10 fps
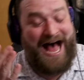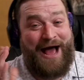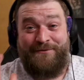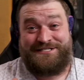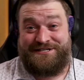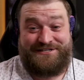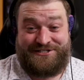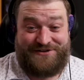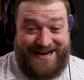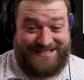I was too
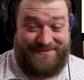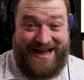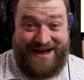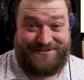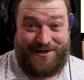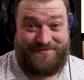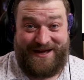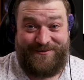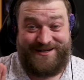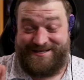distracted by how dope
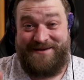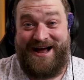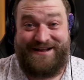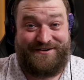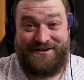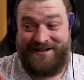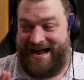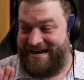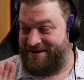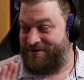that was. I'm not even going to
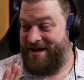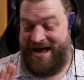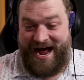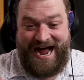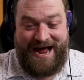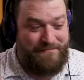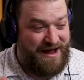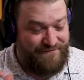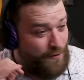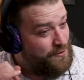lie to you. Uh,
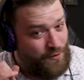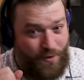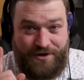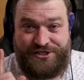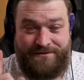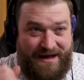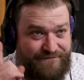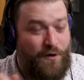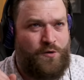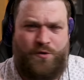my vocal coach, my
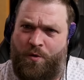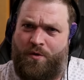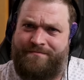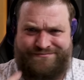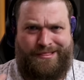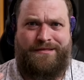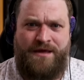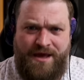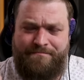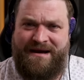vocal, co-
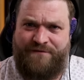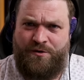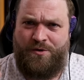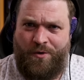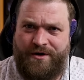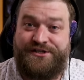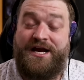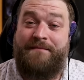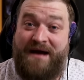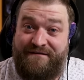my vocal coach,
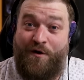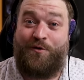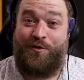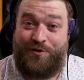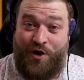my vocal